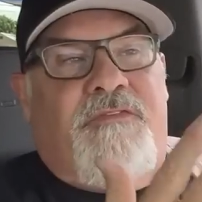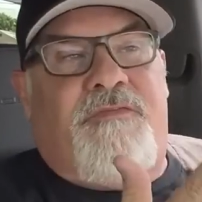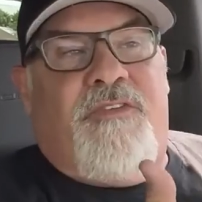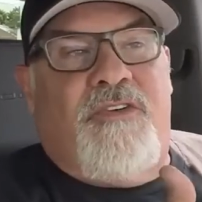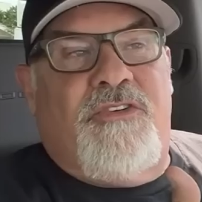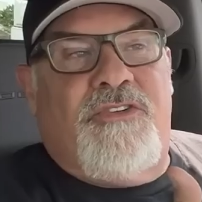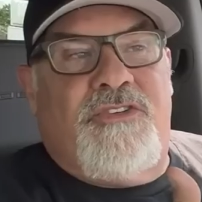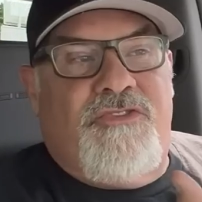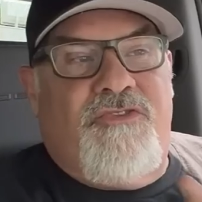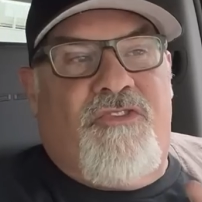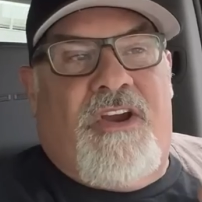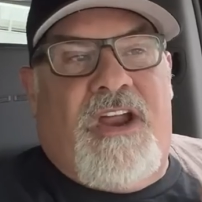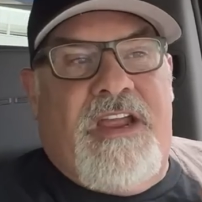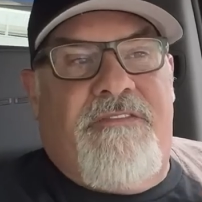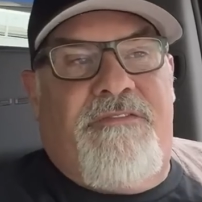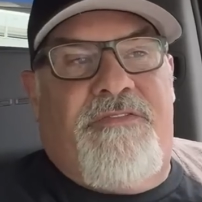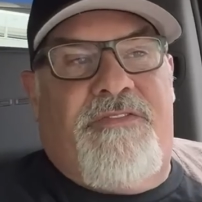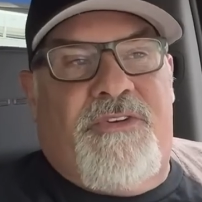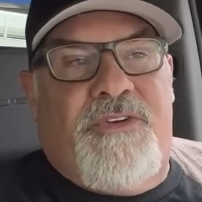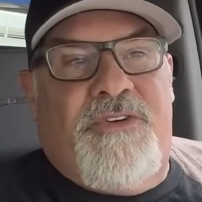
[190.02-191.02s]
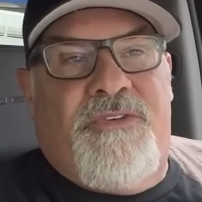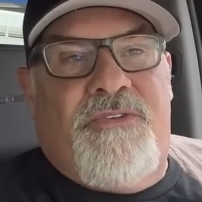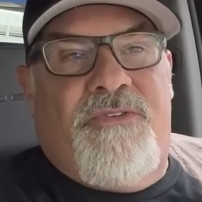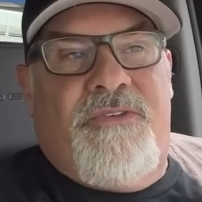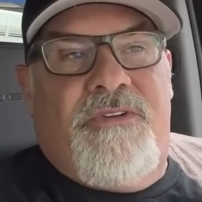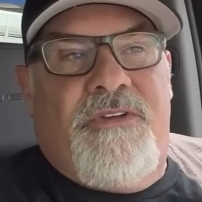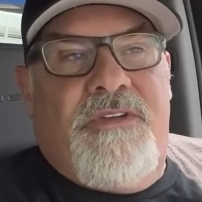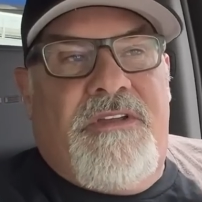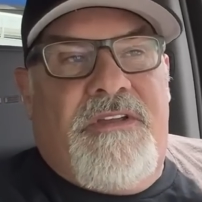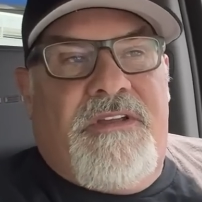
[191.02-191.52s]
first drive-through
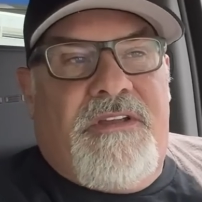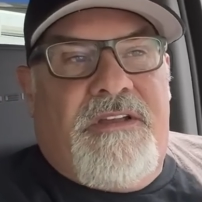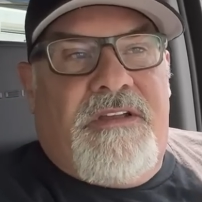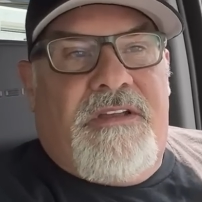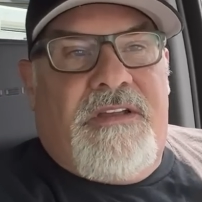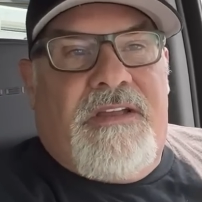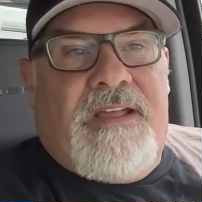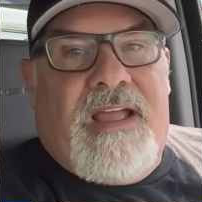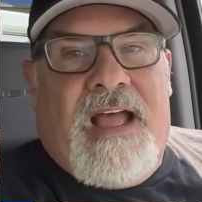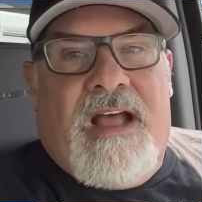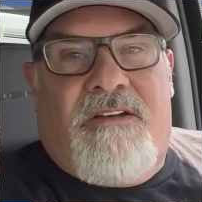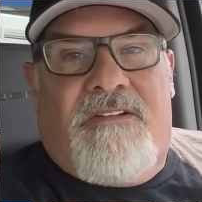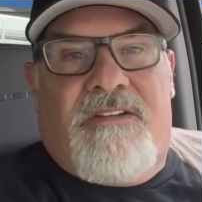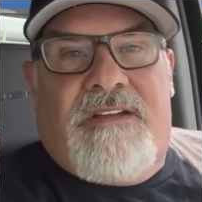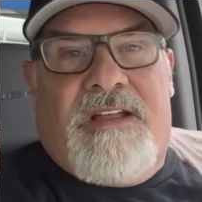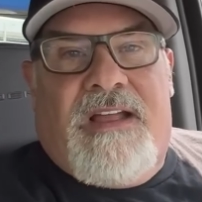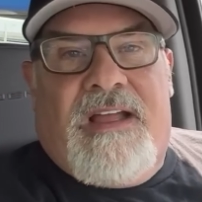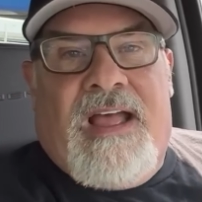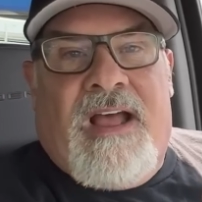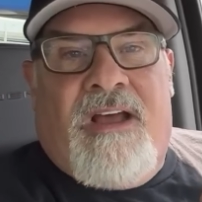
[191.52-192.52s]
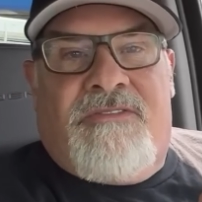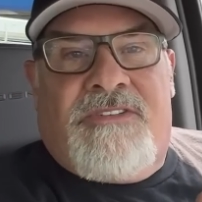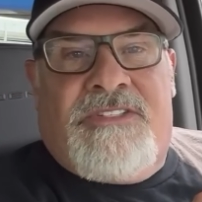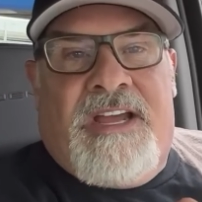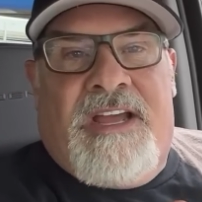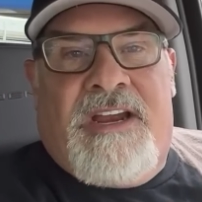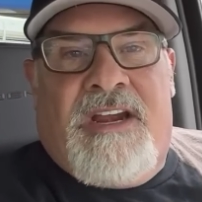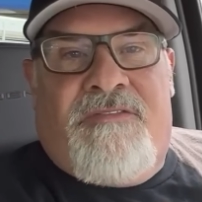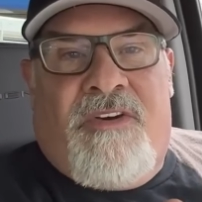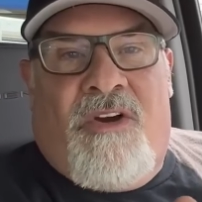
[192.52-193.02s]
out
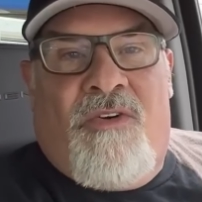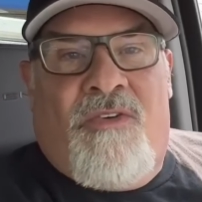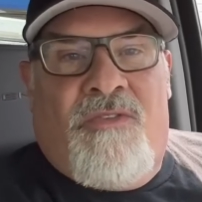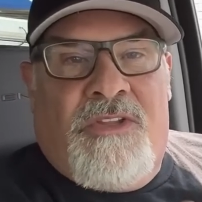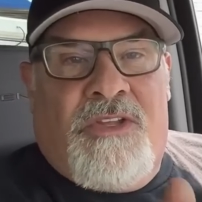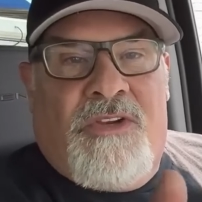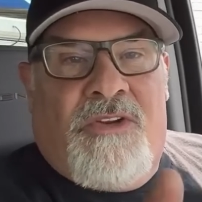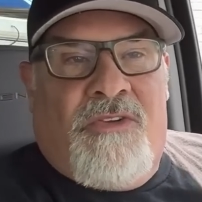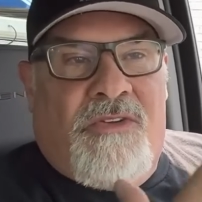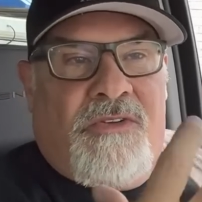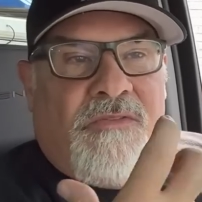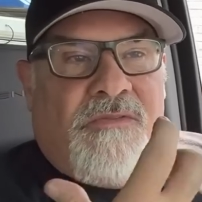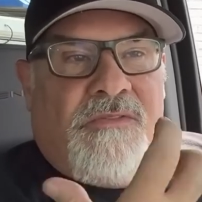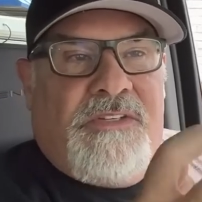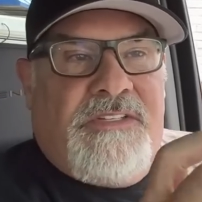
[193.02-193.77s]
outside of our own little